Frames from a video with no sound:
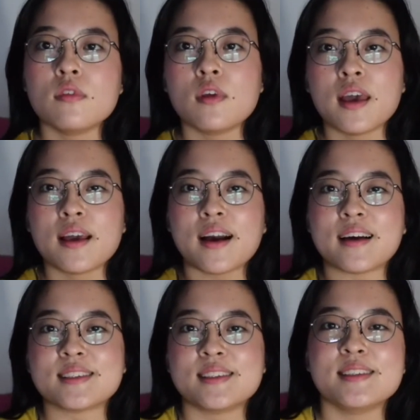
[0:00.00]
Hey
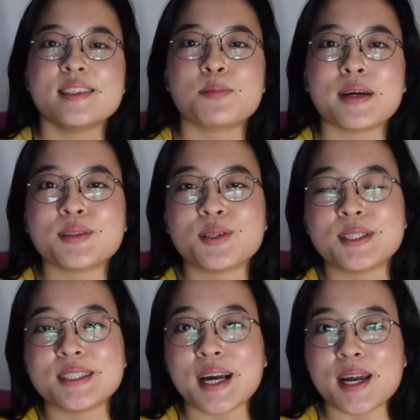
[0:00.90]
guys, this is my
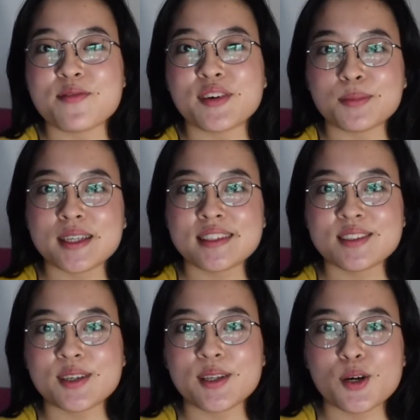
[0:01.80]
third time filming this
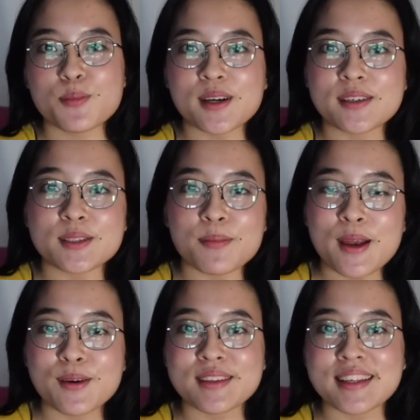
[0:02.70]
video because
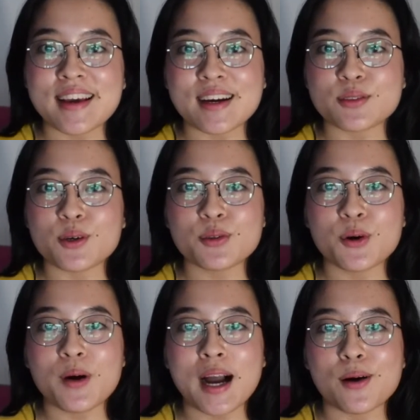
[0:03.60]
apparently I don't know
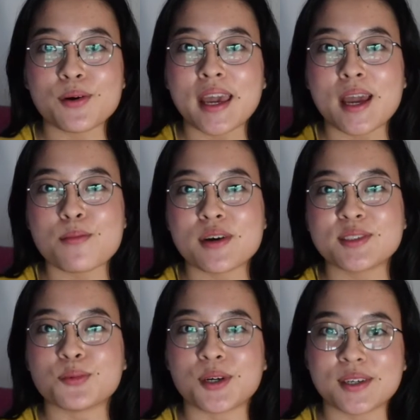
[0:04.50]
how cameras
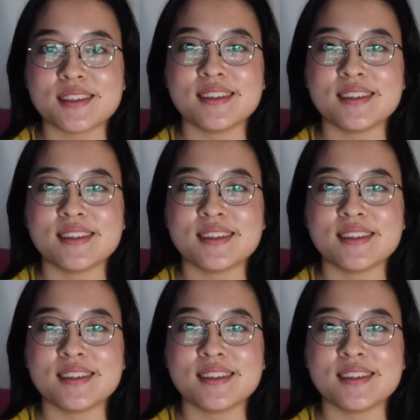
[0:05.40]
work.